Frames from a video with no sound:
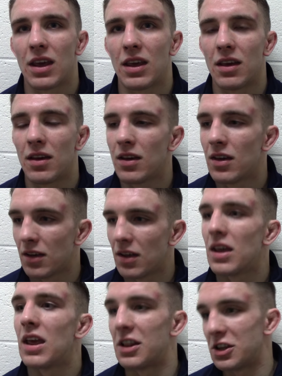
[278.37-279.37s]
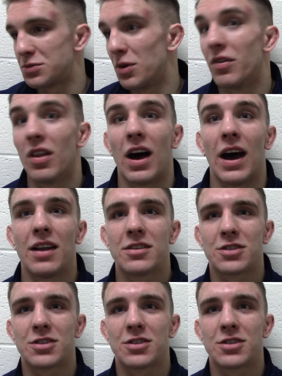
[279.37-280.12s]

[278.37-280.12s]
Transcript: He hit this move a lot.